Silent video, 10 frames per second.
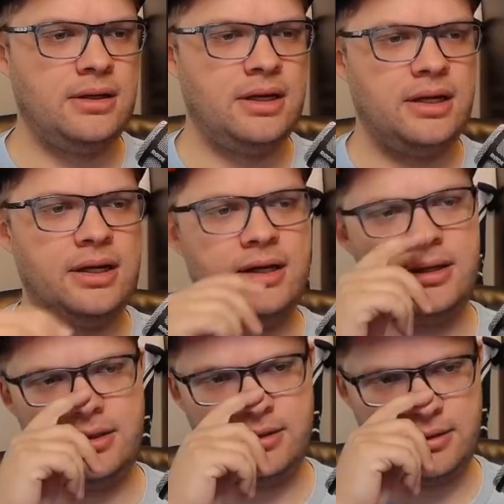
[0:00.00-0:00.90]

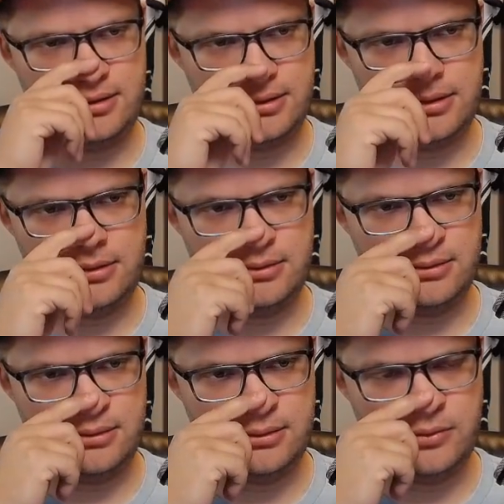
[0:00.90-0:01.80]

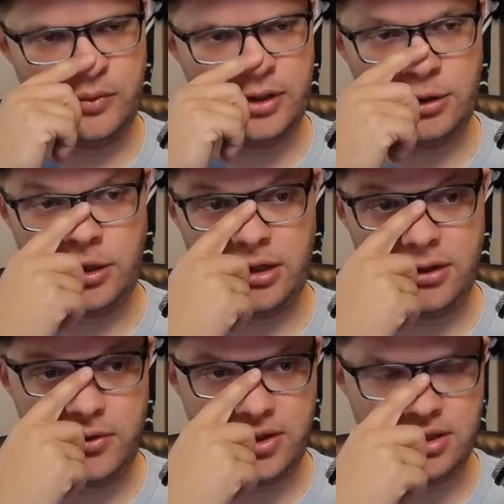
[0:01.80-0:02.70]
We are not
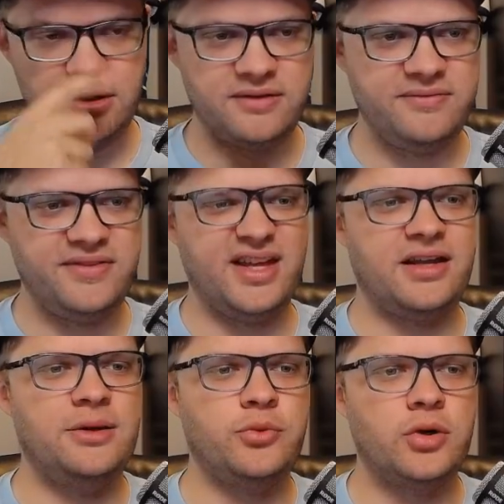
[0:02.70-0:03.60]
including like
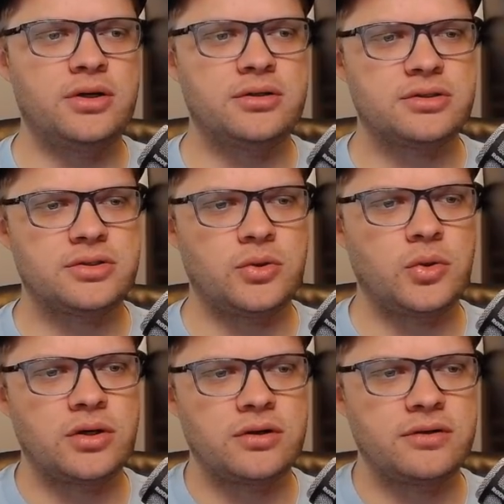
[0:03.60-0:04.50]
imports
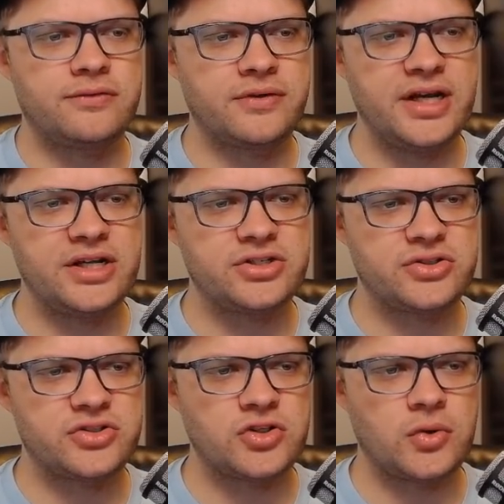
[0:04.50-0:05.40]
or free
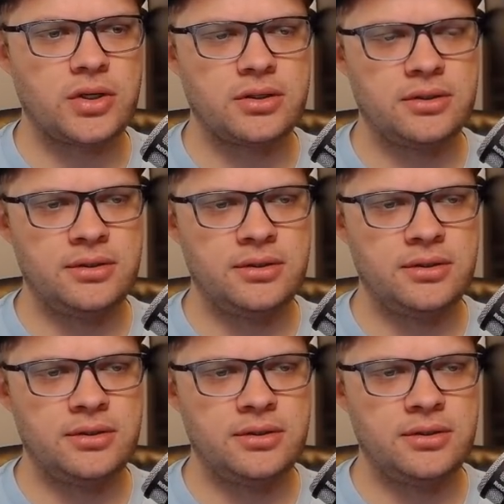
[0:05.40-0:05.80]
agents or so on,